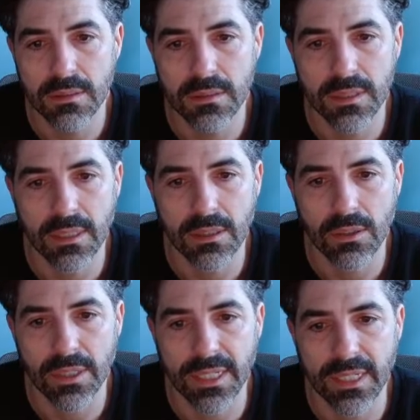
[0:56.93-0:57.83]
our
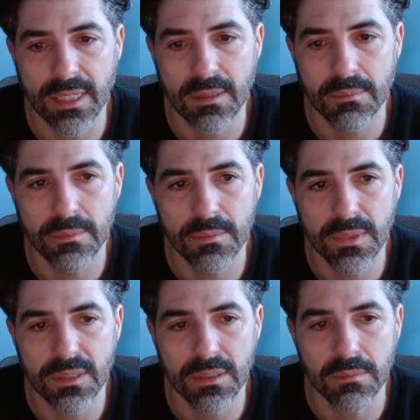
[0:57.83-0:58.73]
corgi up with
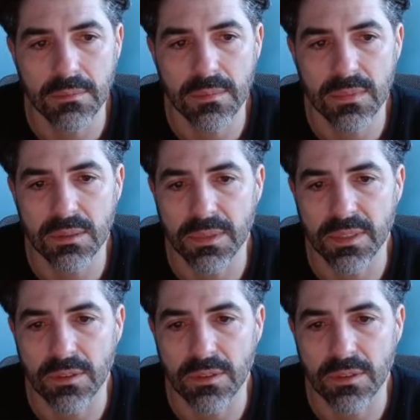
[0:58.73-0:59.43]
some different